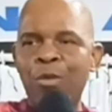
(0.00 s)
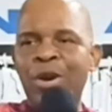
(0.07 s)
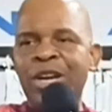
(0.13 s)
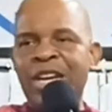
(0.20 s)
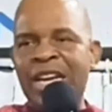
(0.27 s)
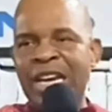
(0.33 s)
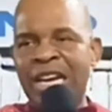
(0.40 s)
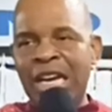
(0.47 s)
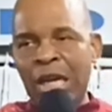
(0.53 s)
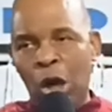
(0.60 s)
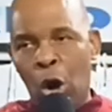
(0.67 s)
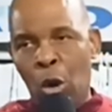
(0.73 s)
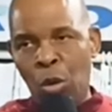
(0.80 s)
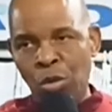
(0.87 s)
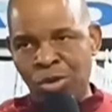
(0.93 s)
with the
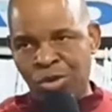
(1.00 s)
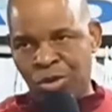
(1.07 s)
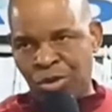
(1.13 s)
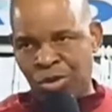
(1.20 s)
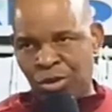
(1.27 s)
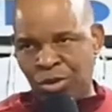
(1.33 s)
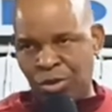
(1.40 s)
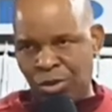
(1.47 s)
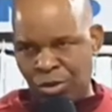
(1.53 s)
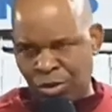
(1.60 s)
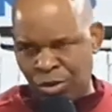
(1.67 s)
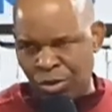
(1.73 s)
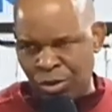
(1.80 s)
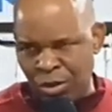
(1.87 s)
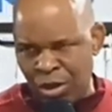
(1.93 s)
eagles.
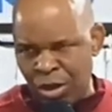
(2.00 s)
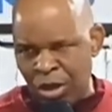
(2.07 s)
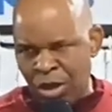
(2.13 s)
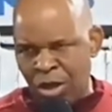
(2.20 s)
Amen.